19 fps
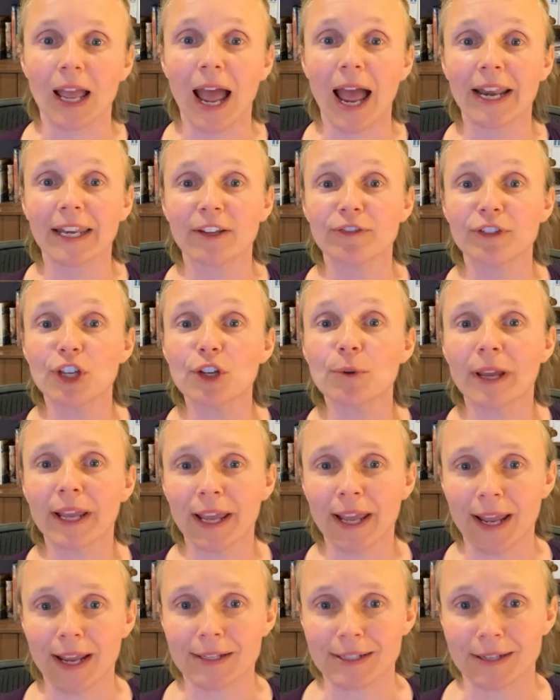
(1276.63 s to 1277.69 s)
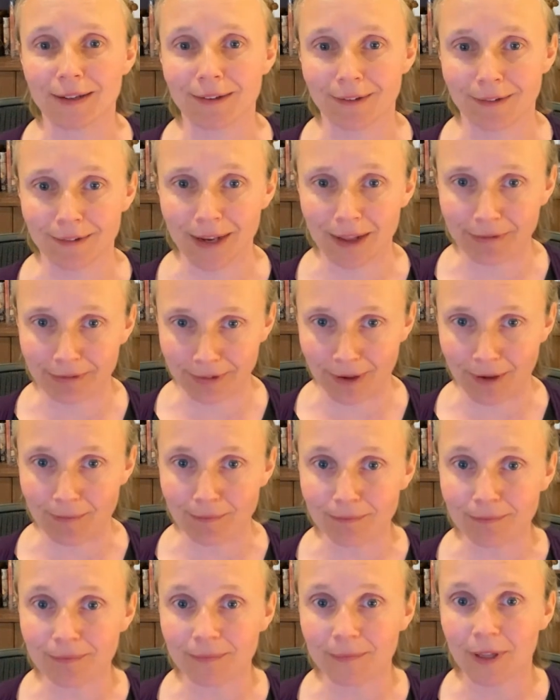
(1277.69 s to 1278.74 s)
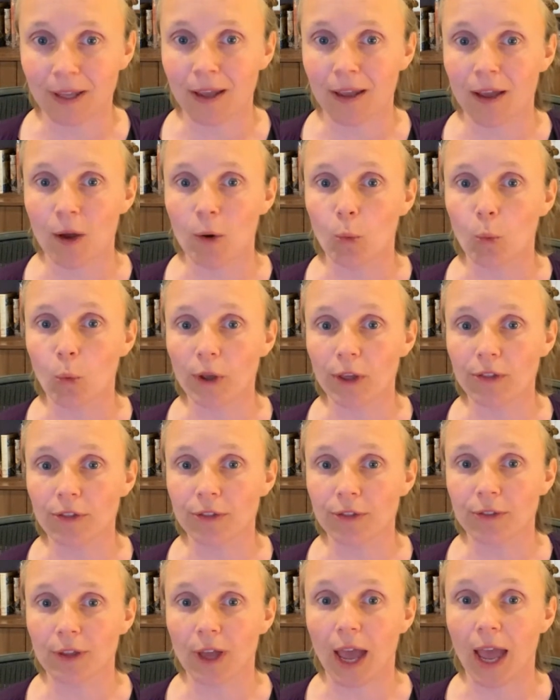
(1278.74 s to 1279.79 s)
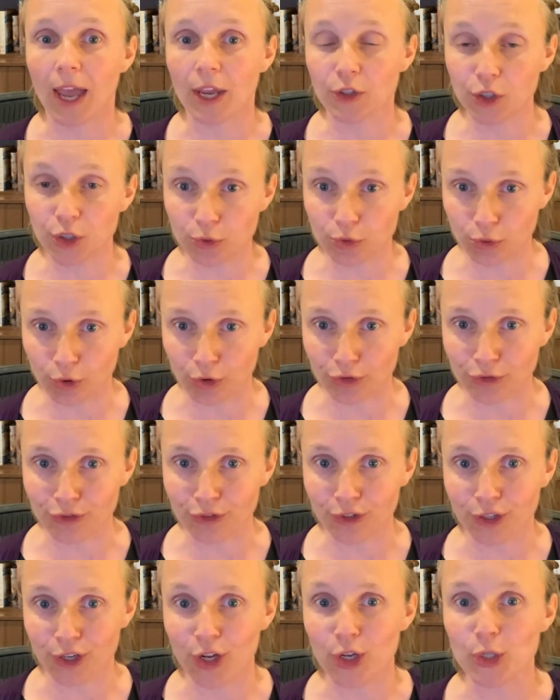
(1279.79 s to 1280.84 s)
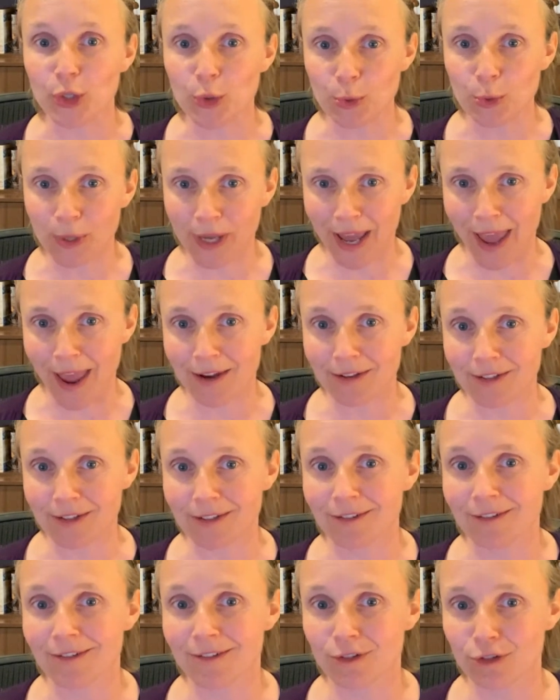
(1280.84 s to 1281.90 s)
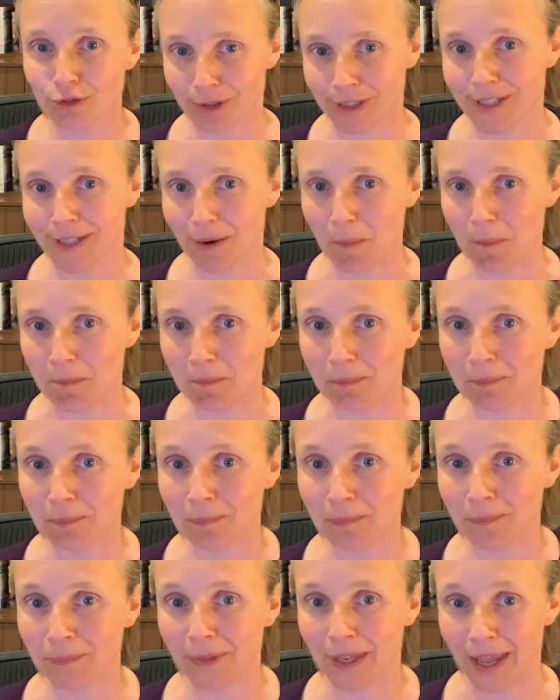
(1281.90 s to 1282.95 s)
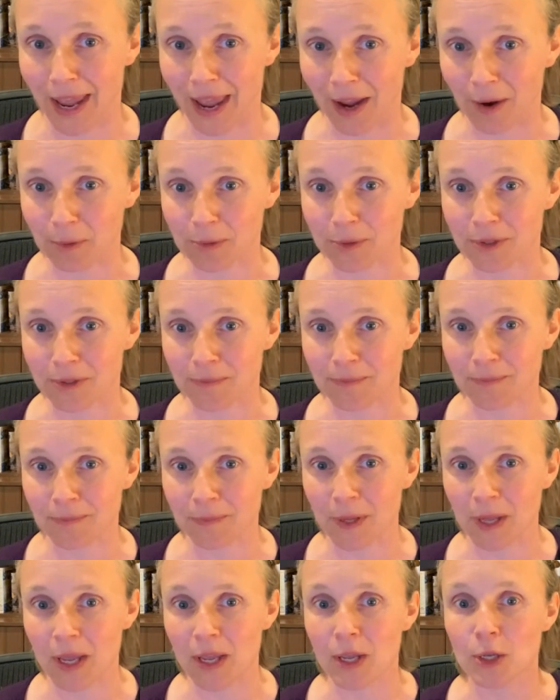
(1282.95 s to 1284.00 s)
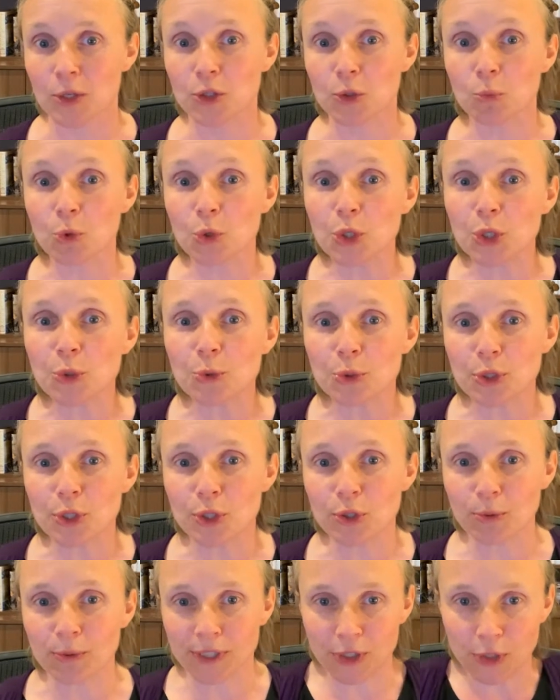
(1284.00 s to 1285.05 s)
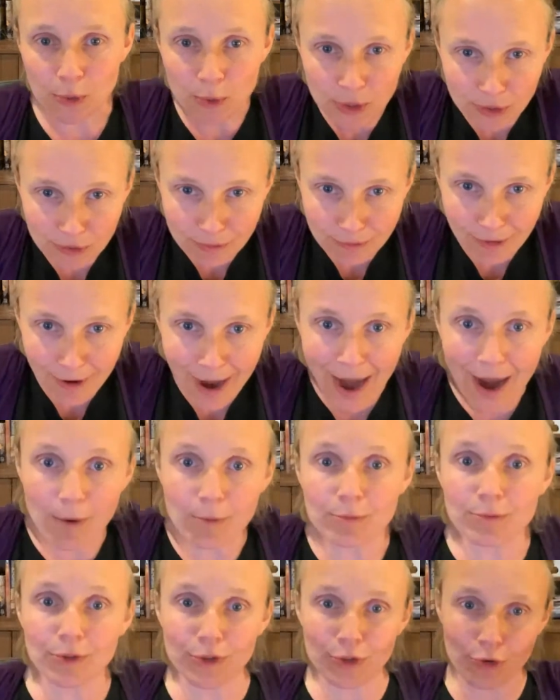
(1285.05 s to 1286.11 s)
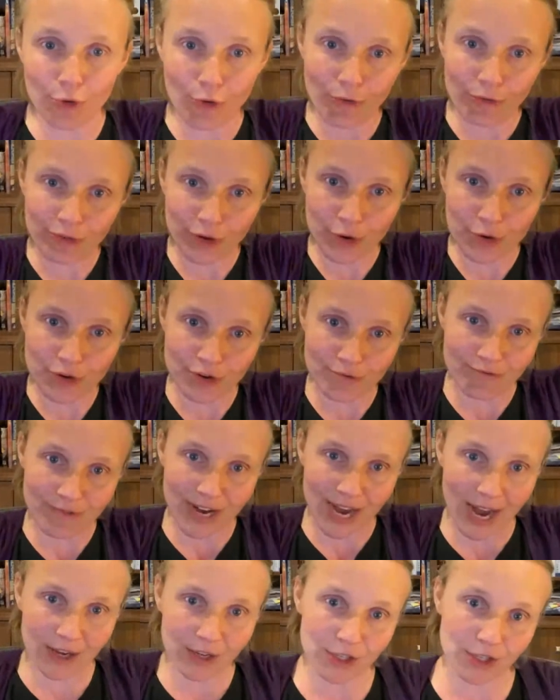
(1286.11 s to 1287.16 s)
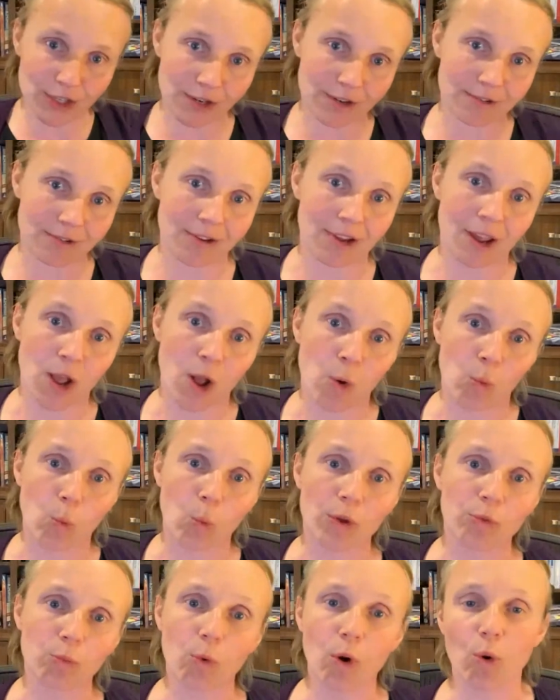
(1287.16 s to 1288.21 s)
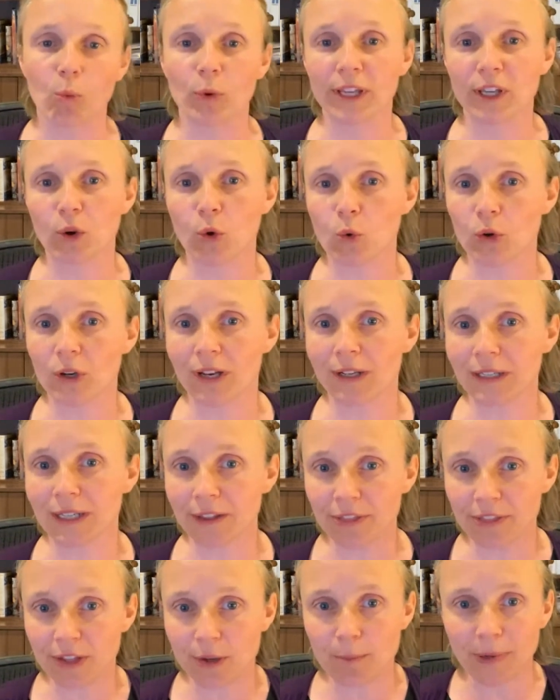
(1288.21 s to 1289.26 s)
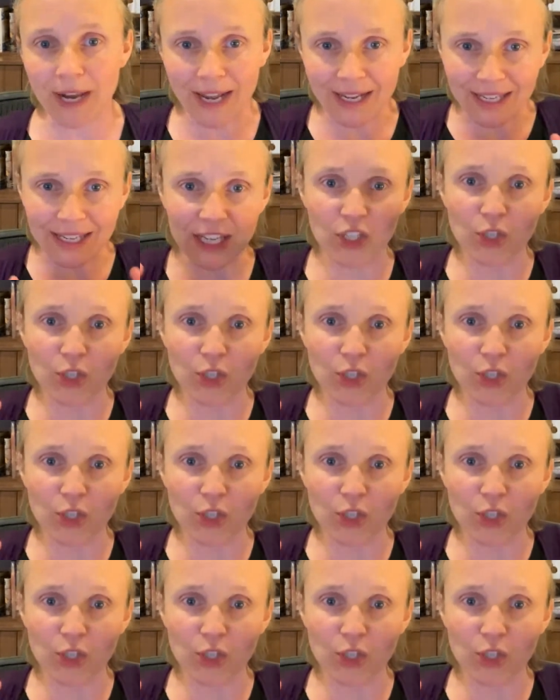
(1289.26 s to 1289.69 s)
And if you hit lithium with a neutron, you get tritium out. So what you do is you surround your fusion reaction with what we call a lithium blanket.